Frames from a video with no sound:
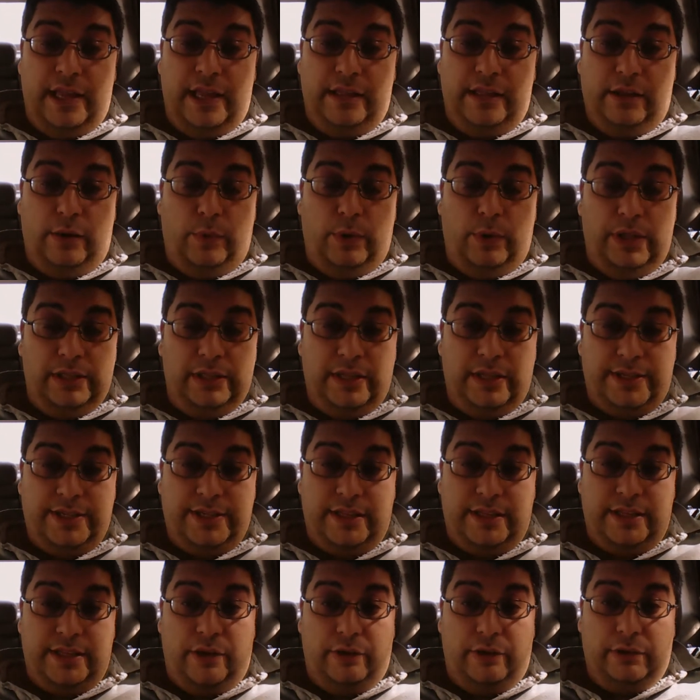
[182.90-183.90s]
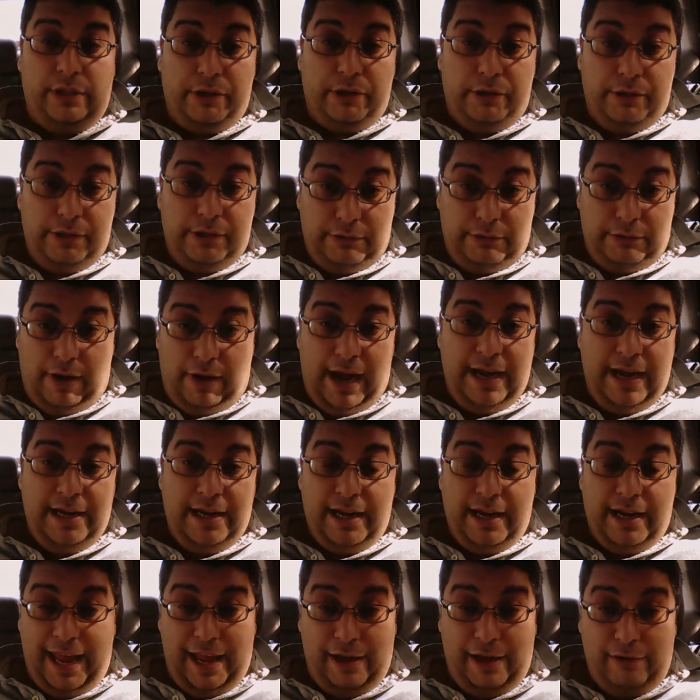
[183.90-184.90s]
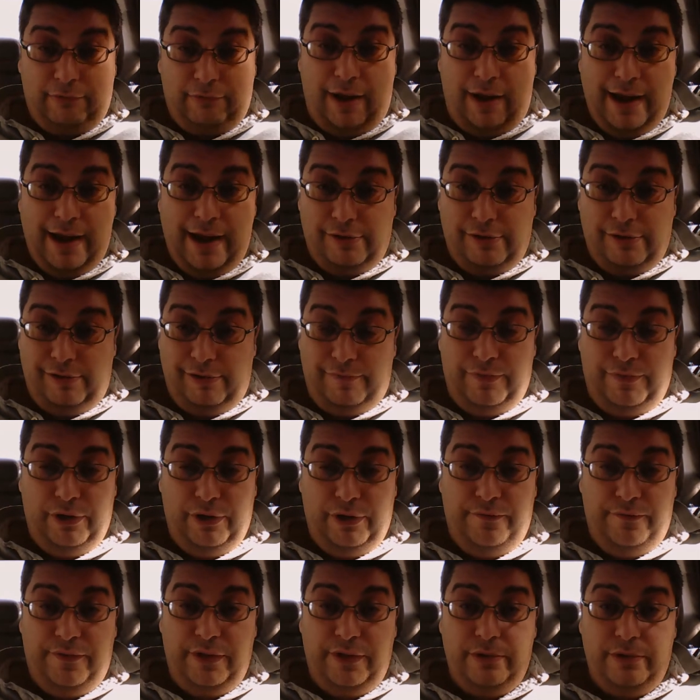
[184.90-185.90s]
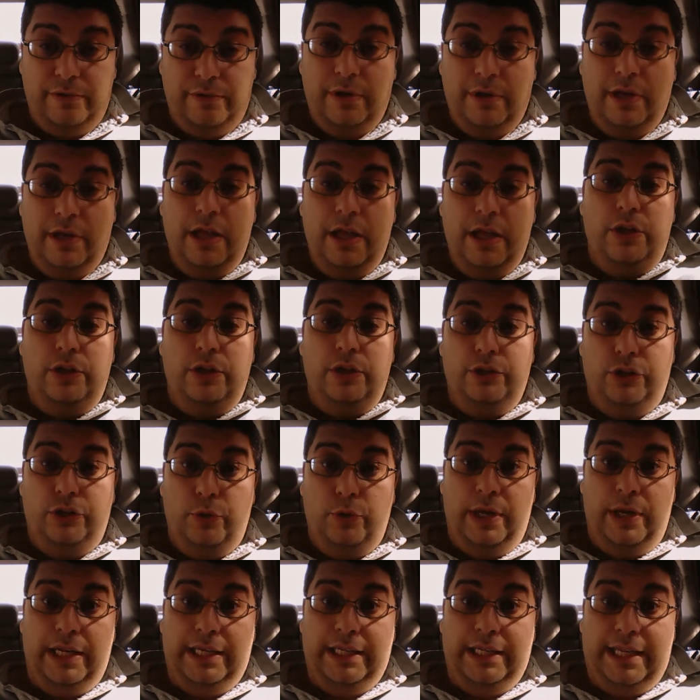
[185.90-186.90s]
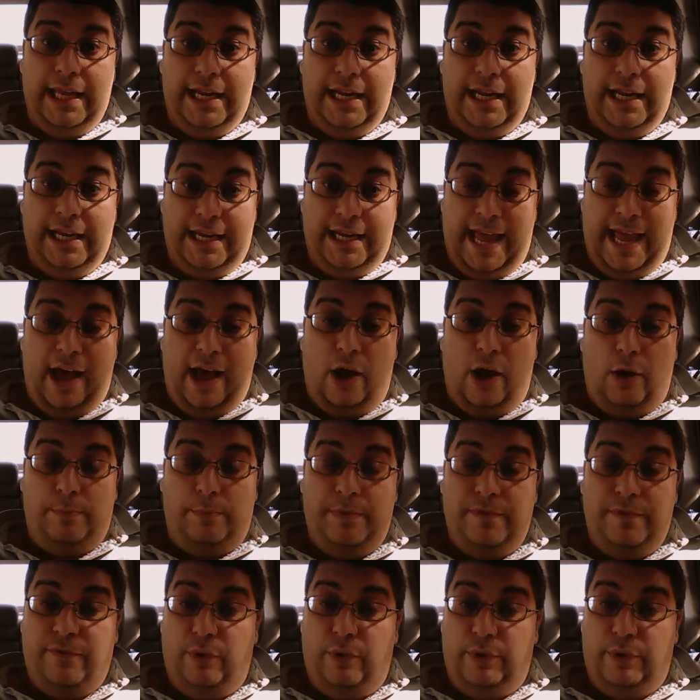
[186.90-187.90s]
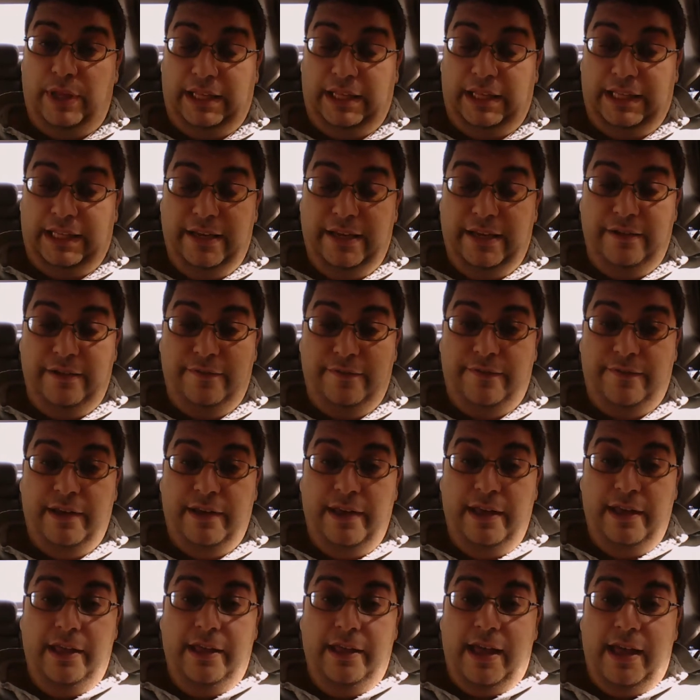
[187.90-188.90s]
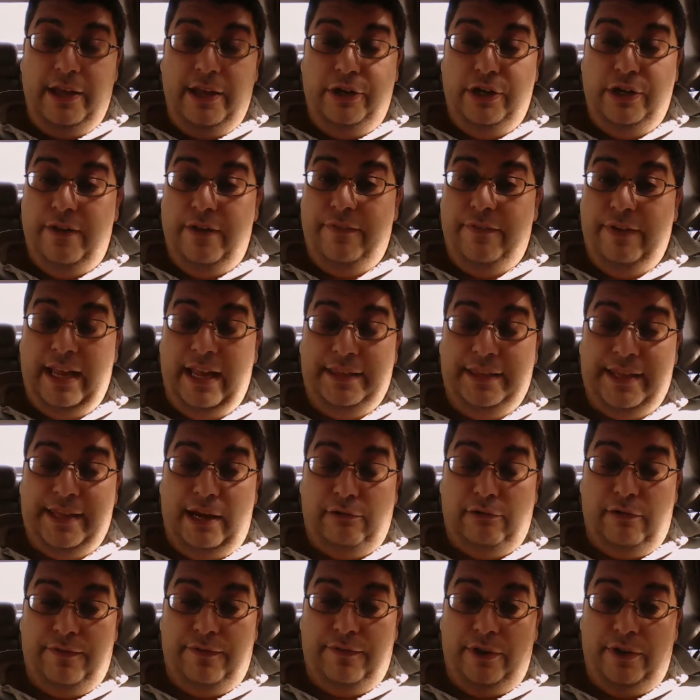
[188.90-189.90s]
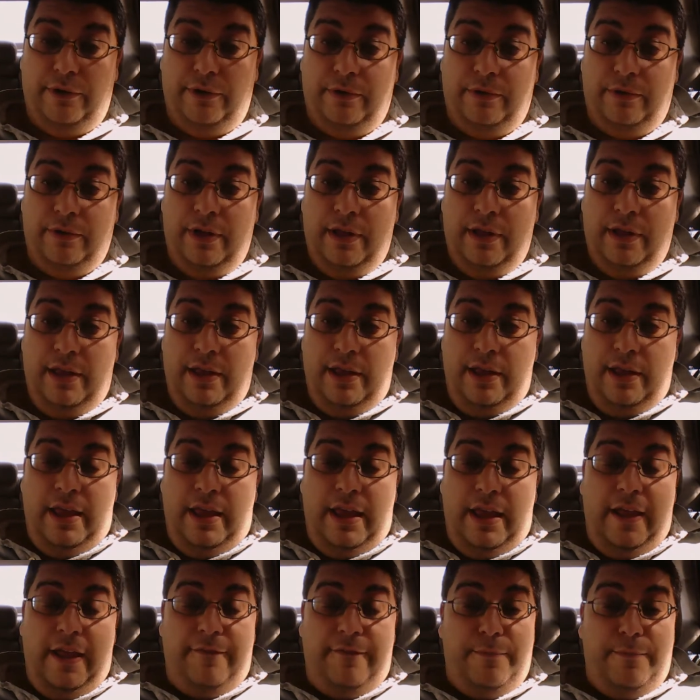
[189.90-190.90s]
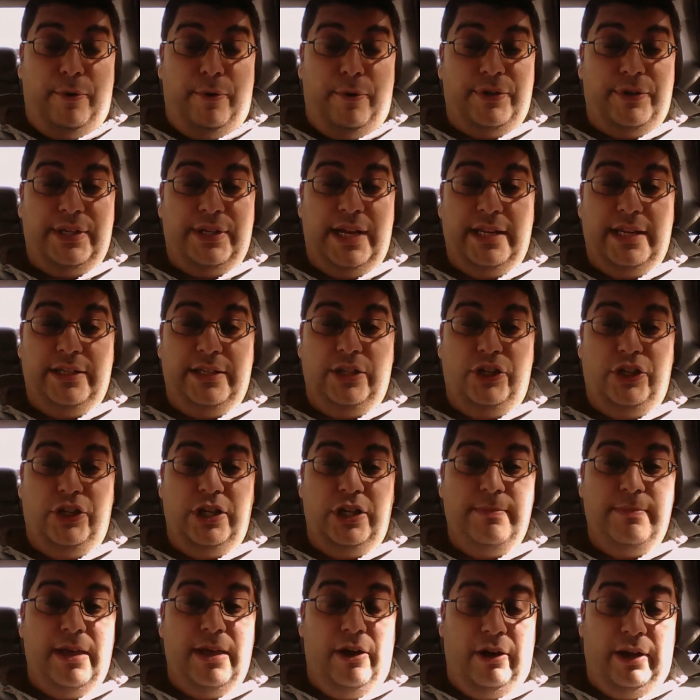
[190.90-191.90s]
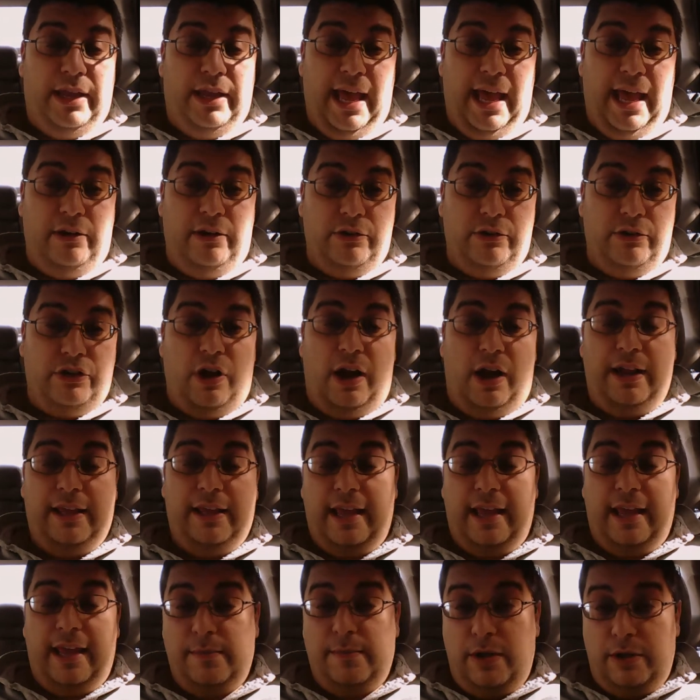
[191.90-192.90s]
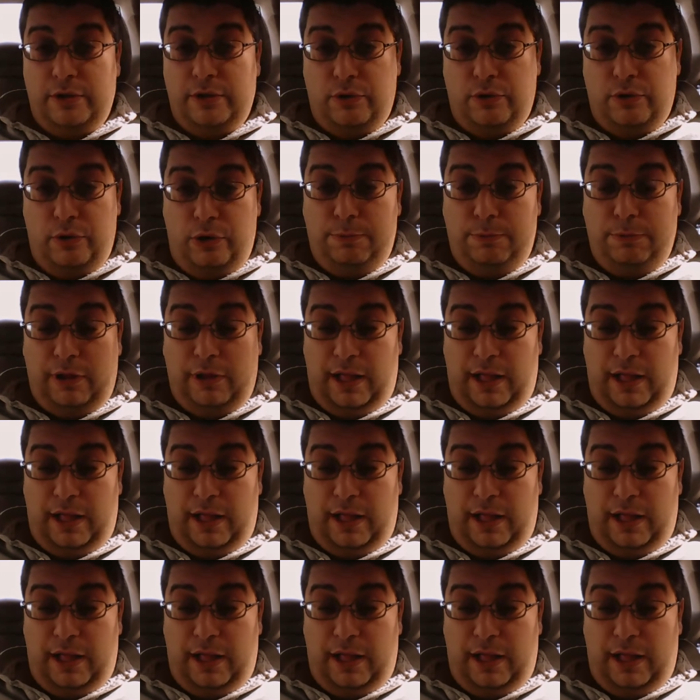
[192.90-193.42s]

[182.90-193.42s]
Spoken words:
and they're willing to sit there and literally handwrite a review for you, do it. Get it now before they leave and you never get that review. If the person has a Gmail account, try to get them on Google+.